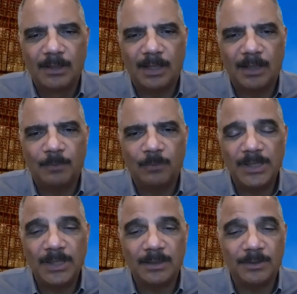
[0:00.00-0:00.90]
Um, we
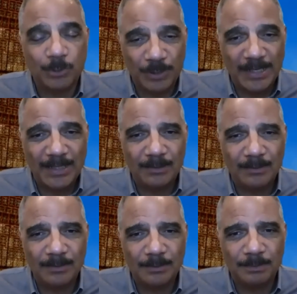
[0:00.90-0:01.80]
need to
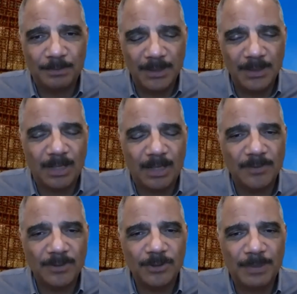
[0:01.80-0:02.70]
train police
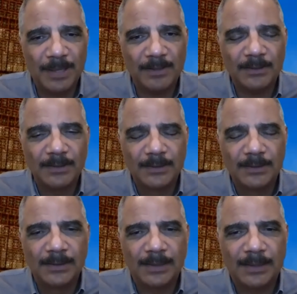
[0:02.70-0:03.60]
officers better.
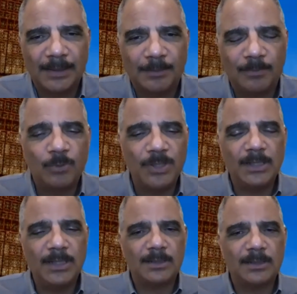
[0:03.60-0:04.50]
Um, we
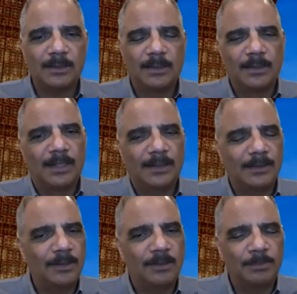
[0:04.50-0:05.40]
need to,
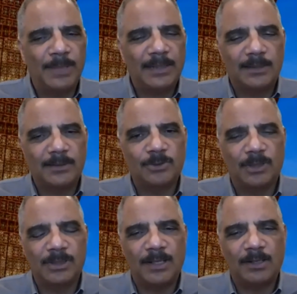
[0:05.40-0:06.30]
you know, make sure
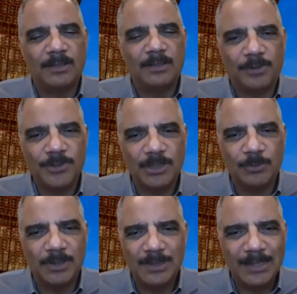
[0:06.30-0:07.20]
that they are conversant
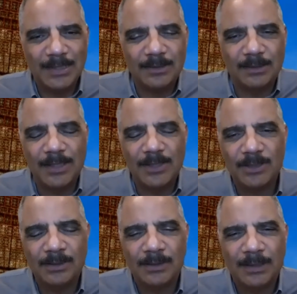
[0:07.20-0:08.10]
with
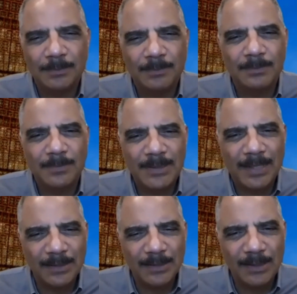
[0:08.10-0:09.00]
de-escalation um,
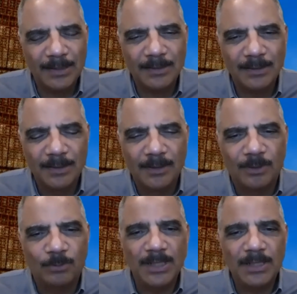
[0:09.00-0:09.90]
techniques.
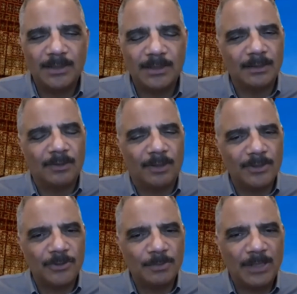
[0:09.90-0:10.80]
We need to
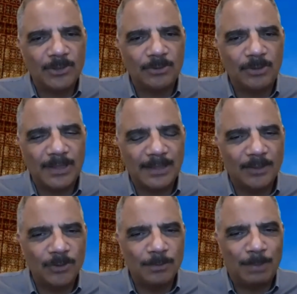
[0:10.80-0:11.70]
also make sure that
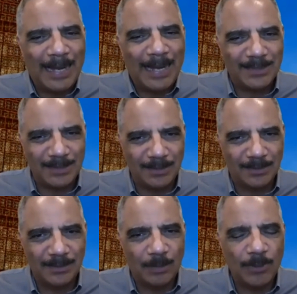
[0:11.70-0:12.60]
those
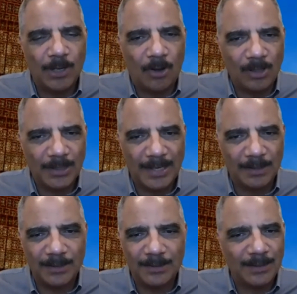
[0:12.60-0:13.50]
biases that we all
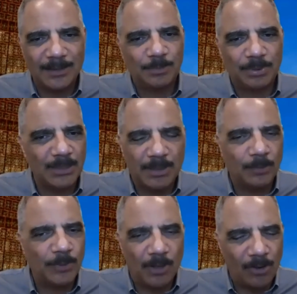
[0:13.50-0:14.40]
carry, not just police, but
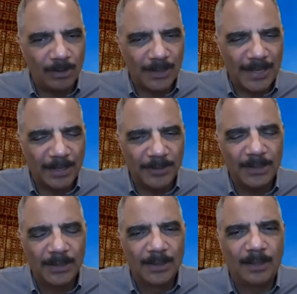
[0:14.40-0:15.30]
that we all carry,
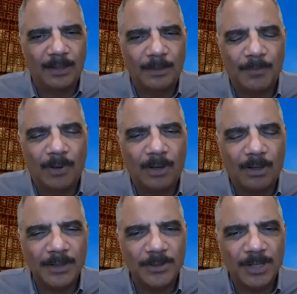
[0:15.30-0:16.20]
um,
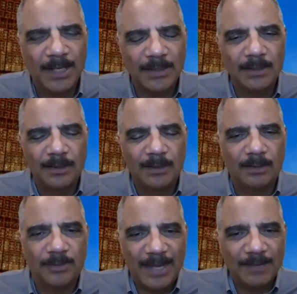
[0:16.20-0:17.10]
are, are addressed.
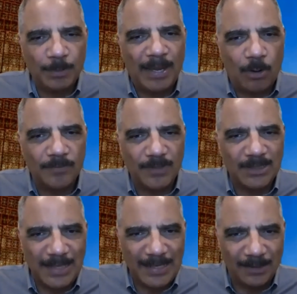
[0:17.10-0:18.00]
You know, they have the power of the
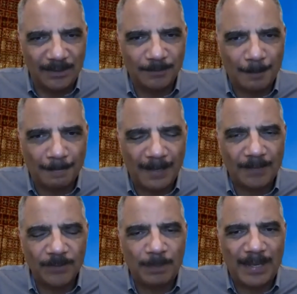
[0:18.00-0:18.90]
state. They
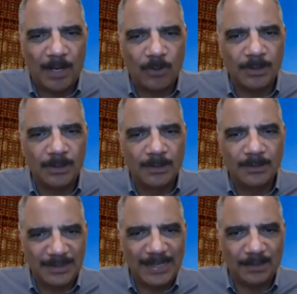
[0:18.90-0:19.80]
have the power
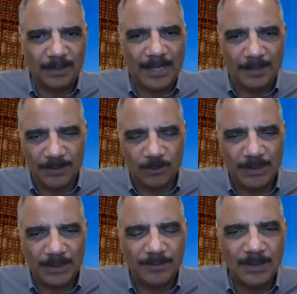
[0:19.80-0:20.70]
to take life, as
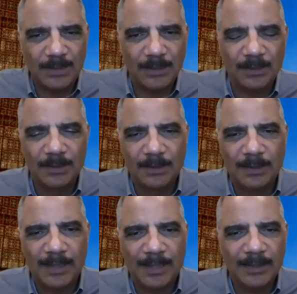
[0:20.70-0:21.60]
we have seen.
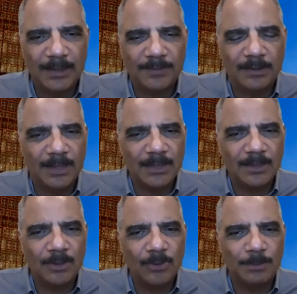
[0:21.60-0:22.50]
And if unless
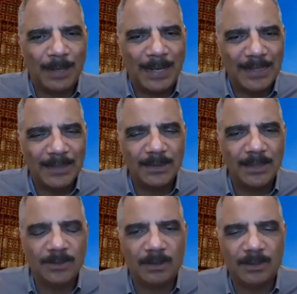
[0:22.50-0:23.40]
those
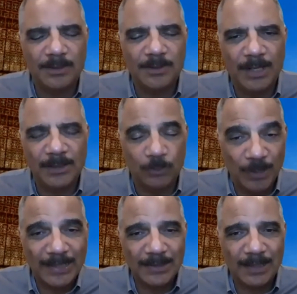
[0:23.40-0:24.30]
biases are addressed,
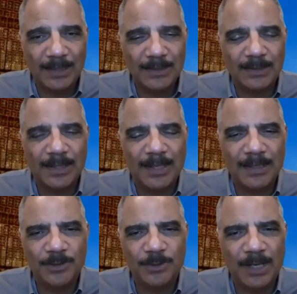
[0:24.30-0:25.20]
recognized,
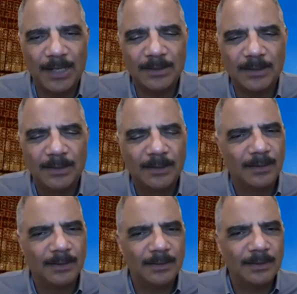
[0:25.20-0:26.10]
and addressed,
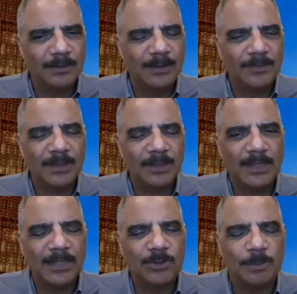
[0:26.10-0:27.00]
you're never going to
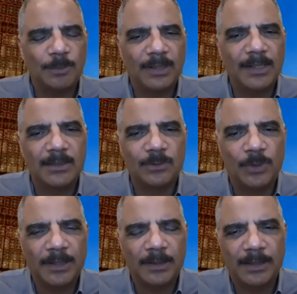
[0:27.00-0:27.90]
get to a place
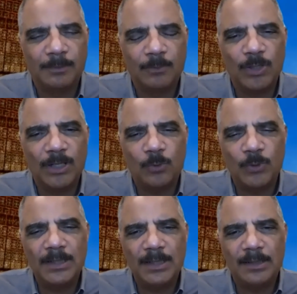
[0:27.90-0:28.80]
where um, where
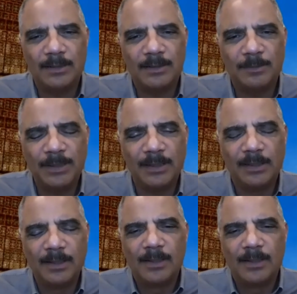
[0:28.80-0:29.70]
we need to
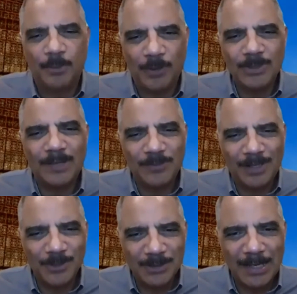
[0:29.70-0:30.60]
be. But we also have to
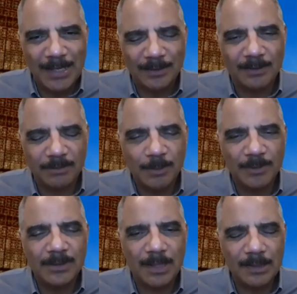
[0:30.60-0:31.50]
understand that the
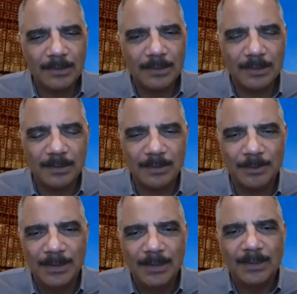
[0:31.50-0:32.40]
criminal justice
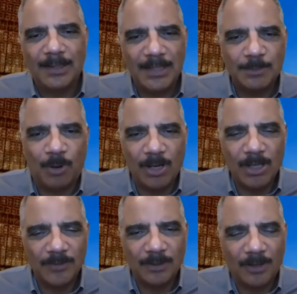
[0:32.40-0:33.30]
system is part
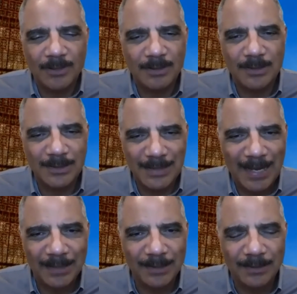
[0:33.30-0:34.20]
of the larger
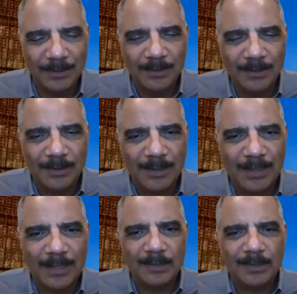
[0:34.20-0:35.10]
society. And